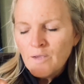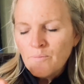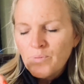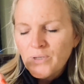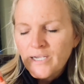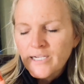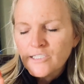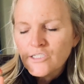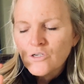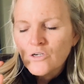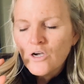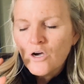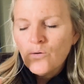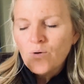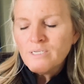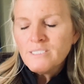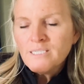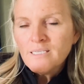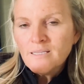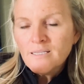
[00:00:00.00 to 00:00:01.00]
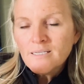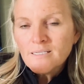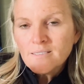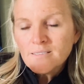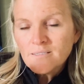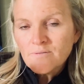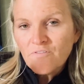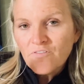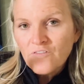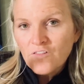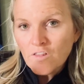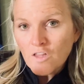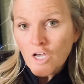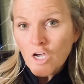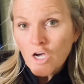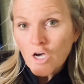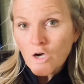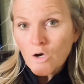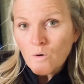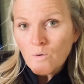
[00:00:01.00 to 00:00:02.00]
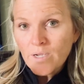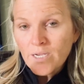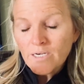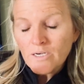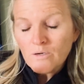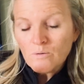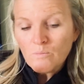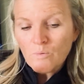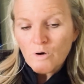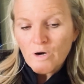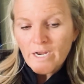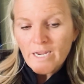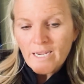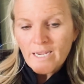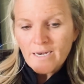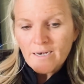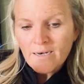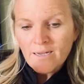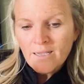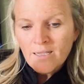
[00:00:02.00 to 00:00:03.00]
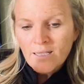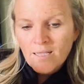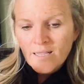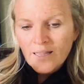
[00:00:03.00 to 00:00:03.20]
Because you go into this flow in your brain